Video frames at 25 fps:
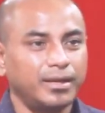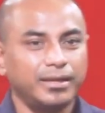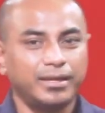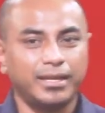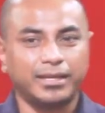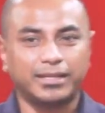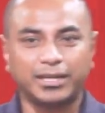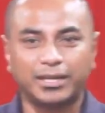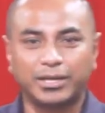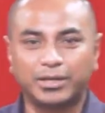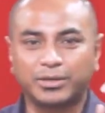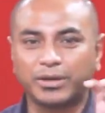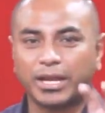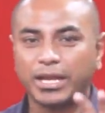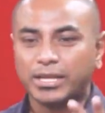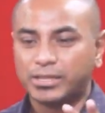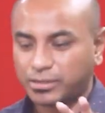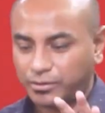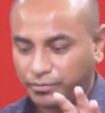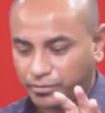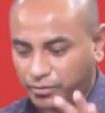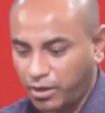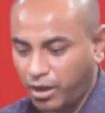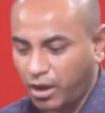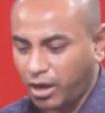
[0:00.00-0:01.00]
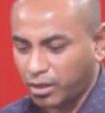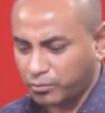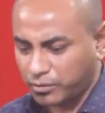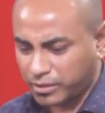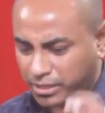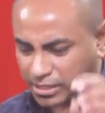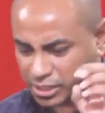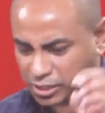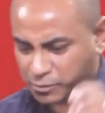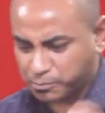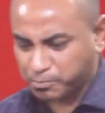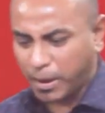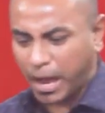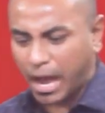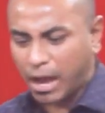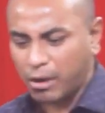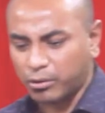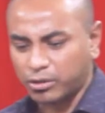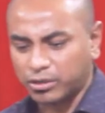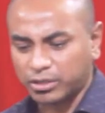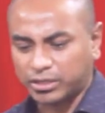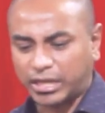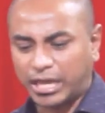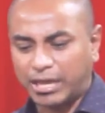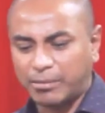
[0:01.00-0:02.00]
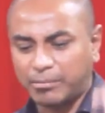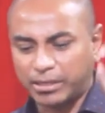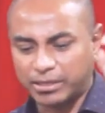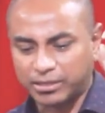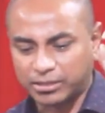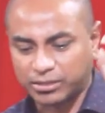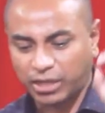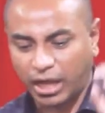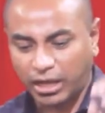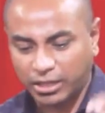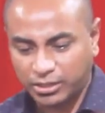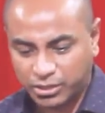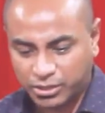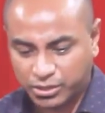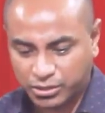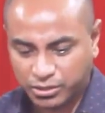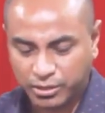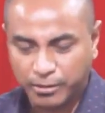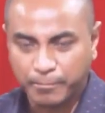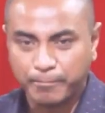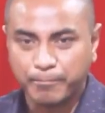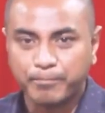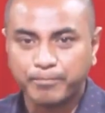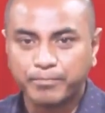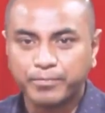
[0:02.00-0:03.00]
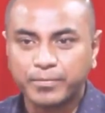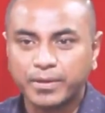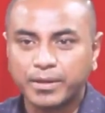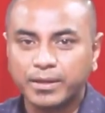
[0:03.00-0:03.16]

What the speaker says: Yet the grace of God with its power came and touched him.